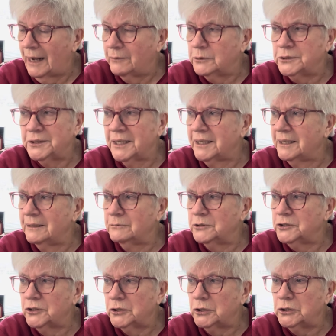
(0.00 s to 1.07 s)
I was thinking it
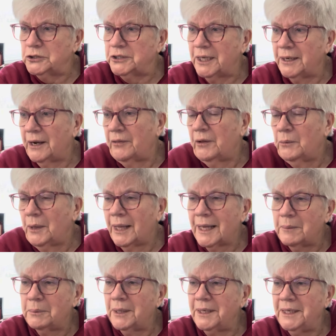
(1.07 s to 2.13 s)
was Thursday, and I thought, well, I
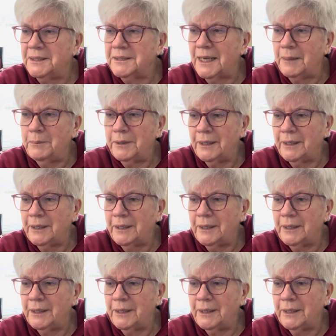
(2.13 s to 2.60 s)
got plenty of time.